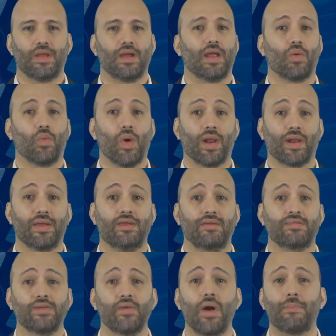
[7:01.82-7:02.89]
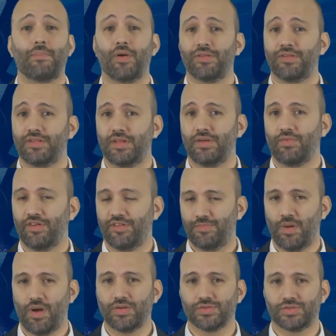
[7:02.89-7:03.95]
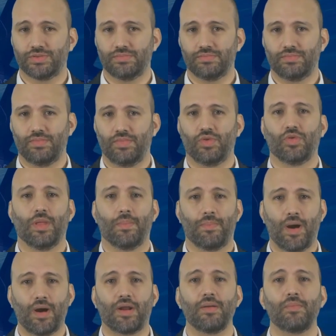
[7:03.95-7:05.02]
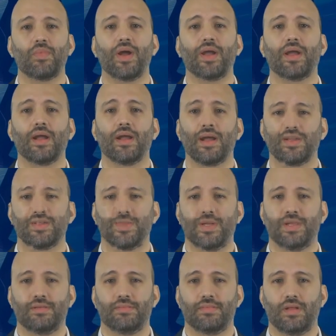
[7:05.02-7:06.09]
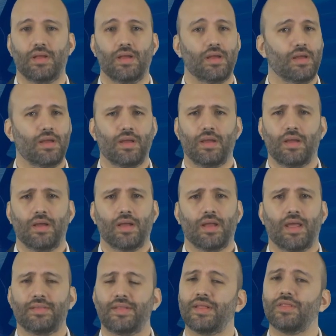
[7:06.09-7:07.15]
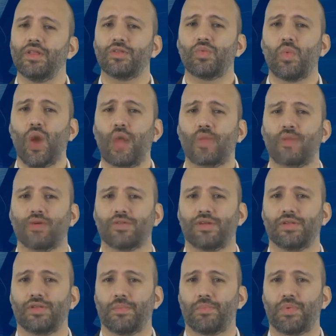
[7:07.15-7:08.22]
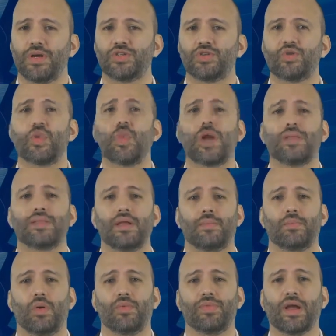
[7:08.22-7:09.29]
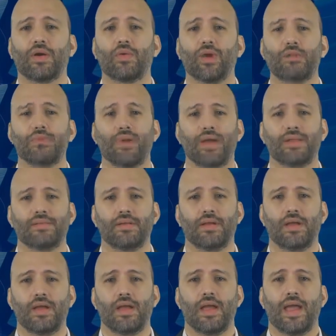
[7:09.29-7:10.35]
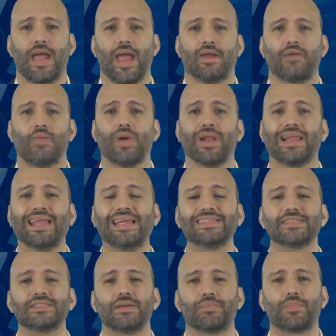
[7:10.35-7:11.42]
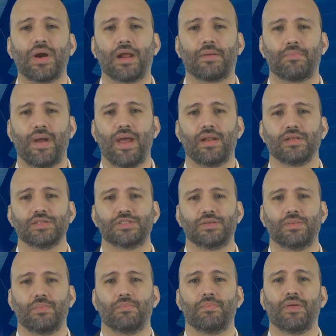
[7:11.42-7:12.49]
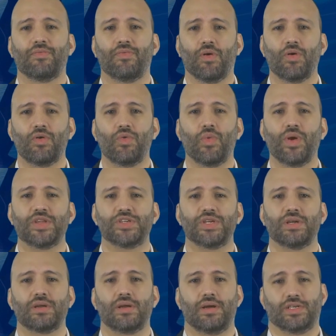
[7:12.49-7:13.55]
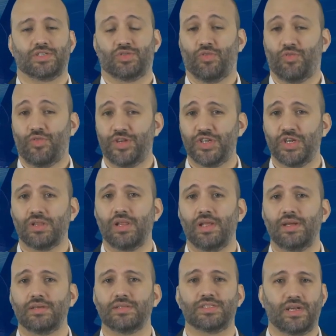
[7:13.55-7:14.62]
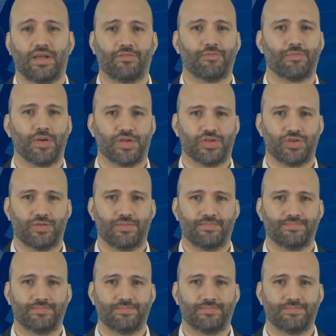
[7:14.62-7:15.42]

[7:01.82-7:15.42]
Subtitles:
and when he saw a positive response to the parking brake engagement, he did not wait until the pressure went above the green band and released the brake pedals before reaching a sufficiently safe pressure.